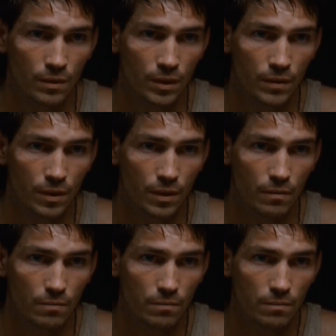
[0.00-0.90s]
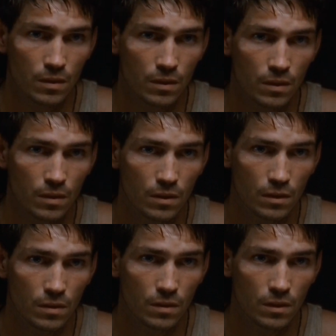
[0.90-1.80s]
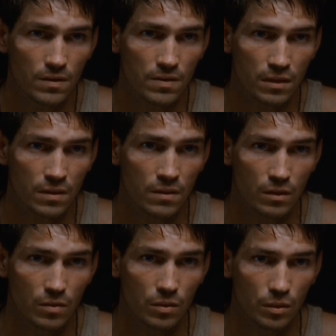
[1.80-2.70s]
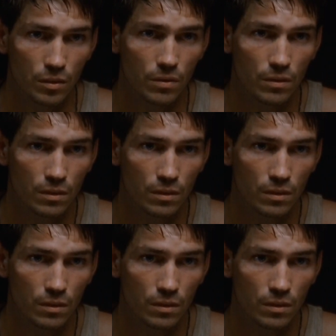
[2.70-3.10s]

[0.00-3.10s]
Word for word: on there, Top. I've seen another world.